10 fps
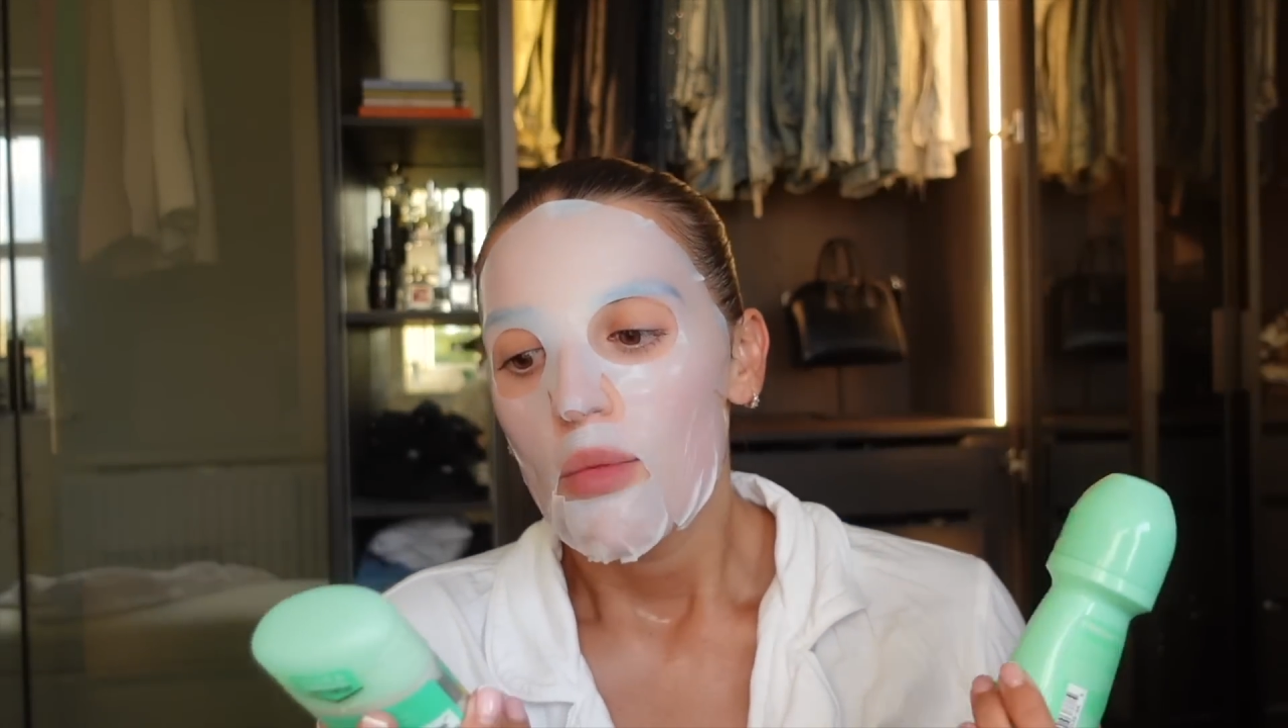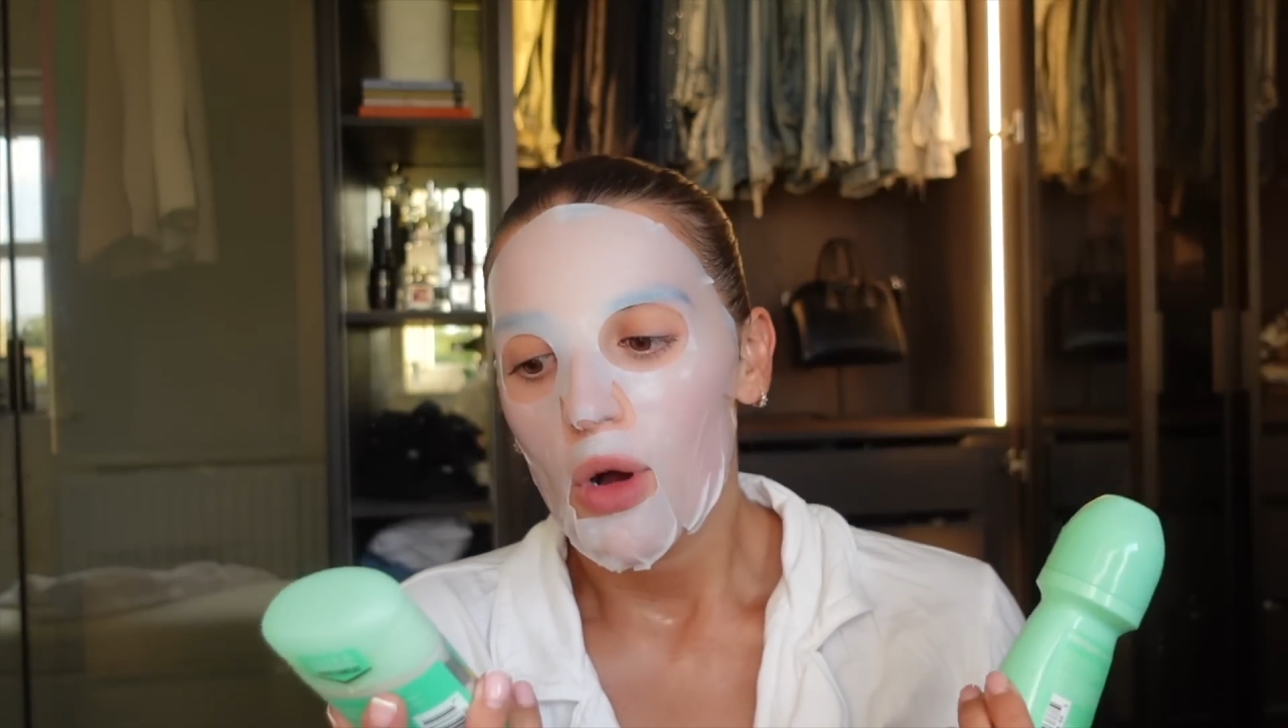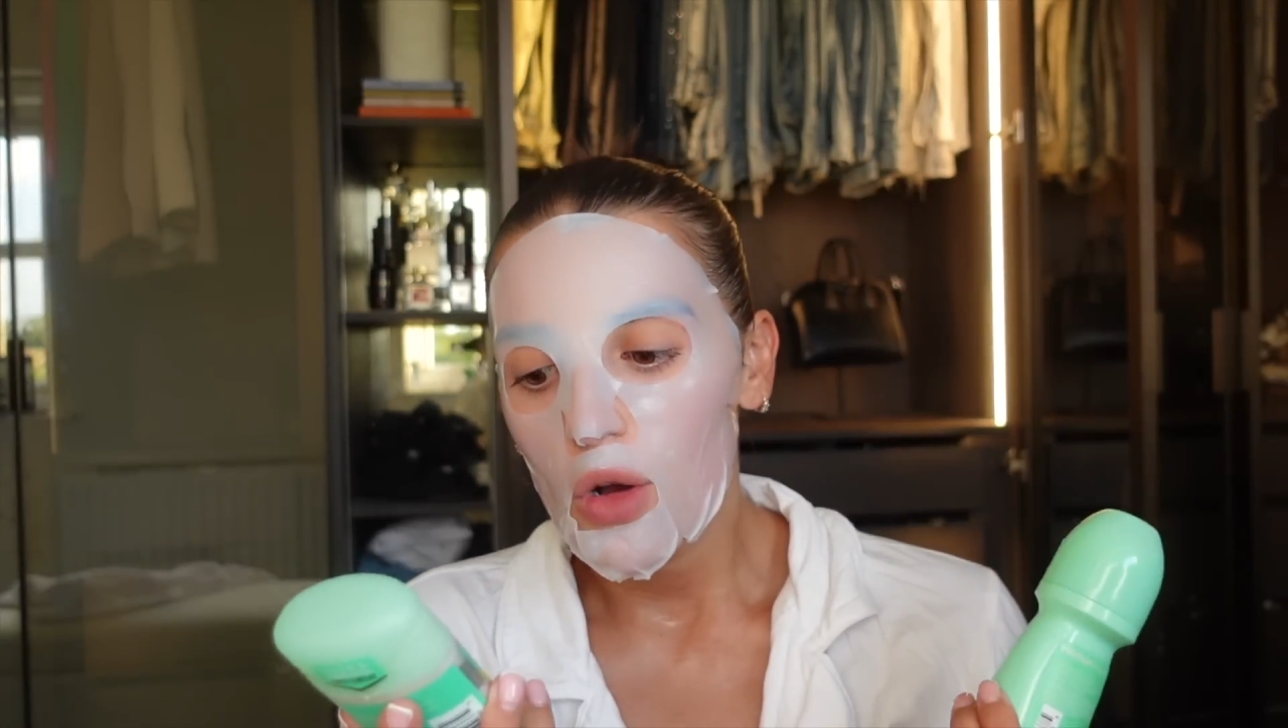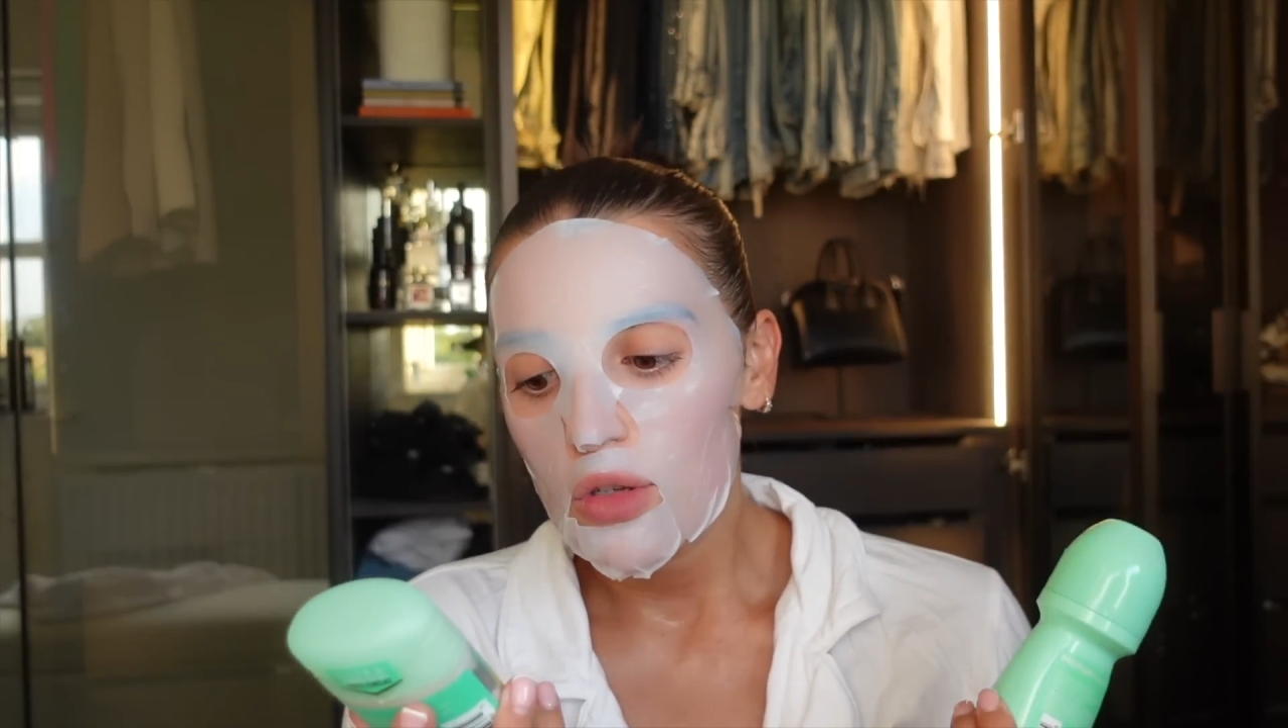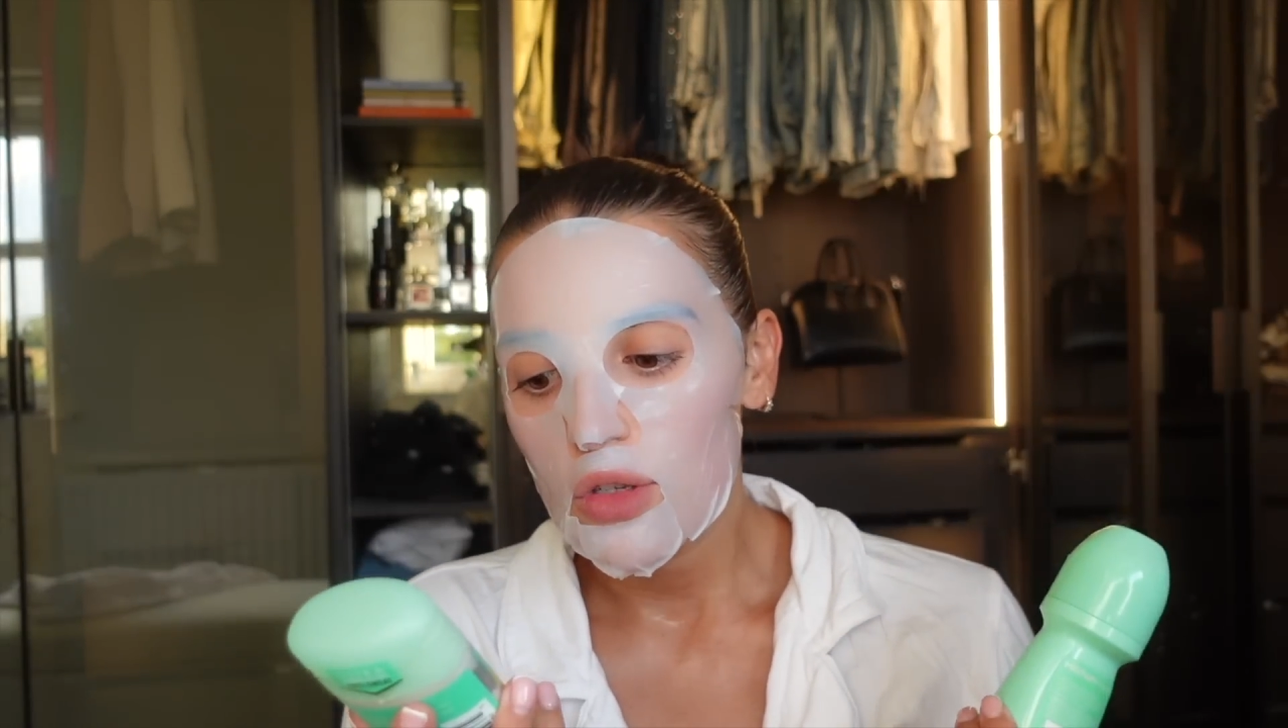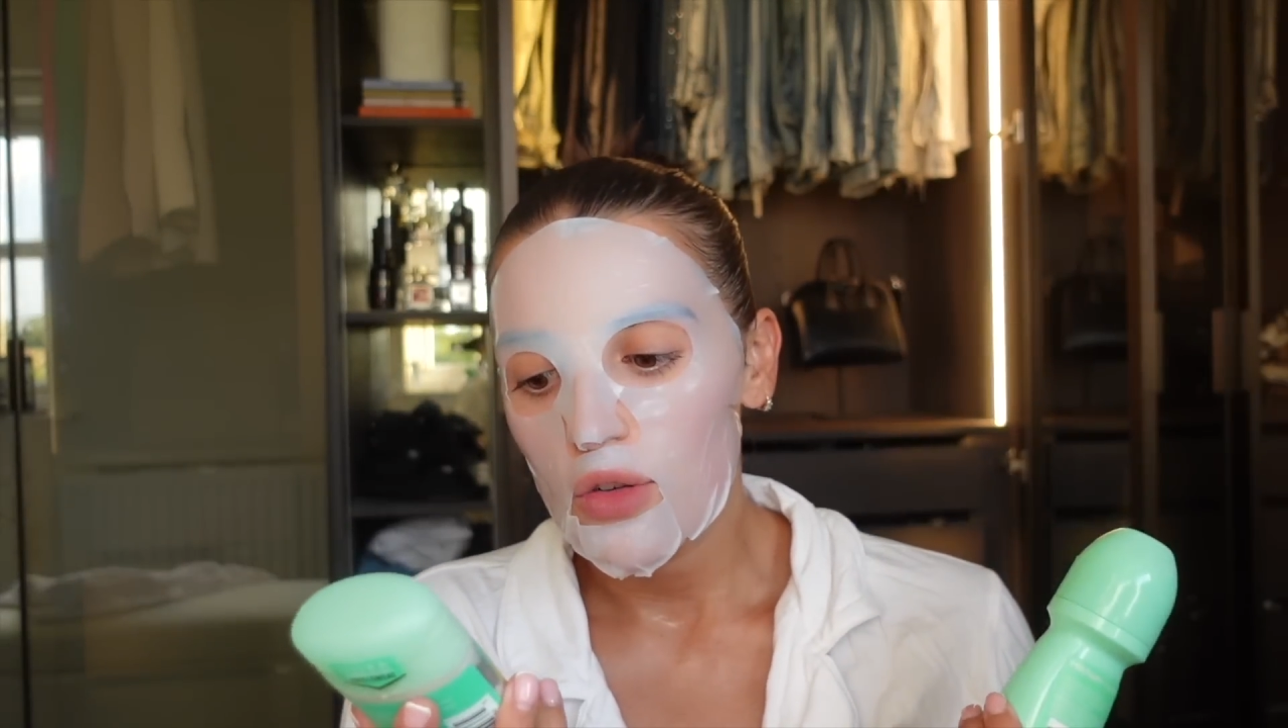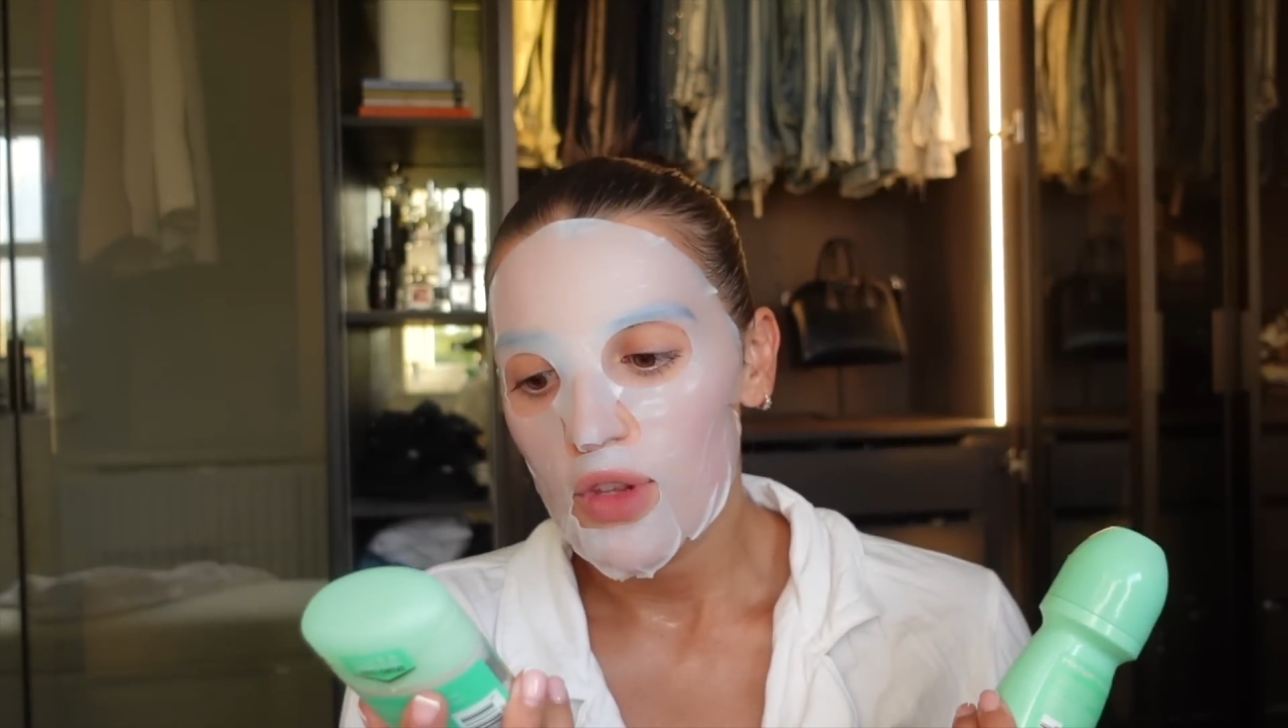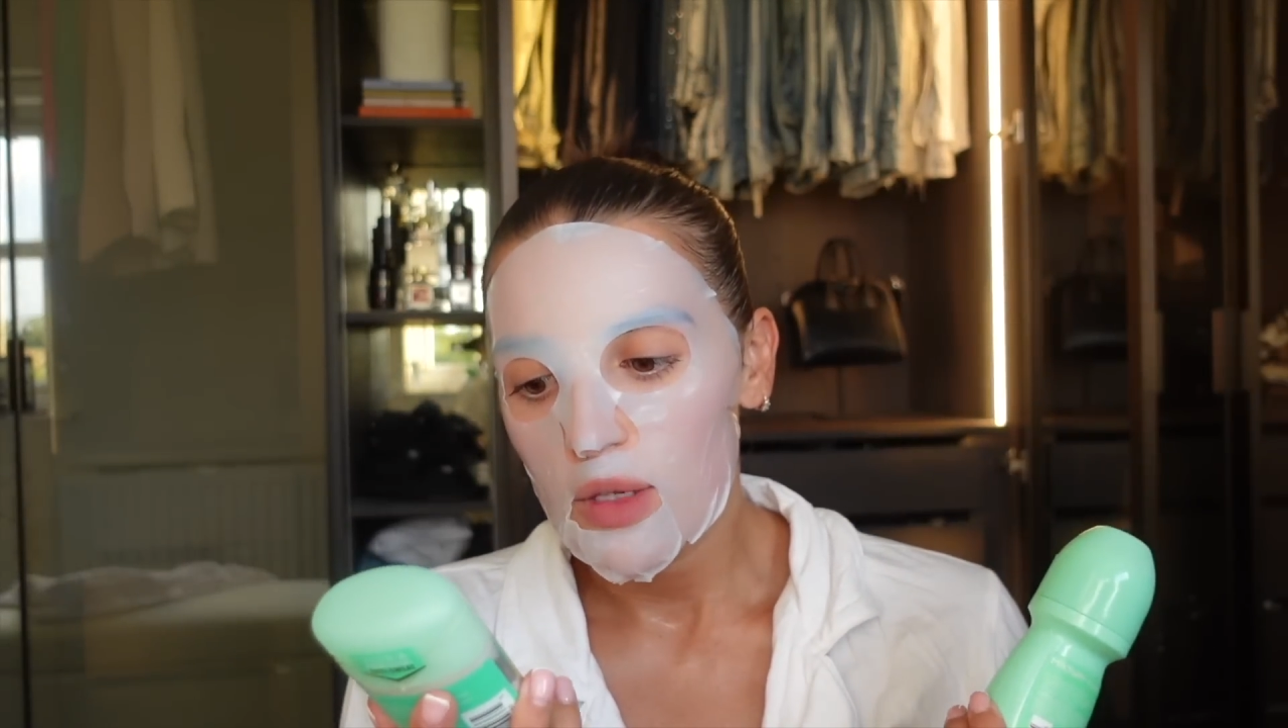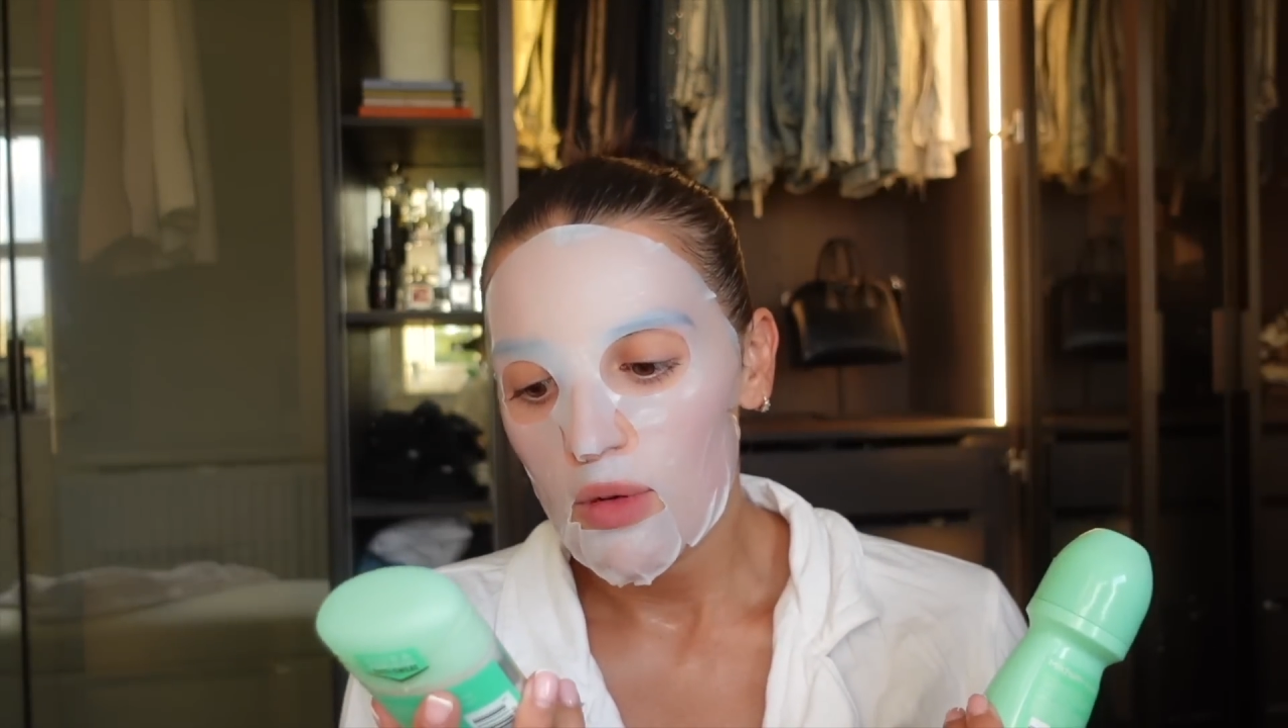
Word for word: But also this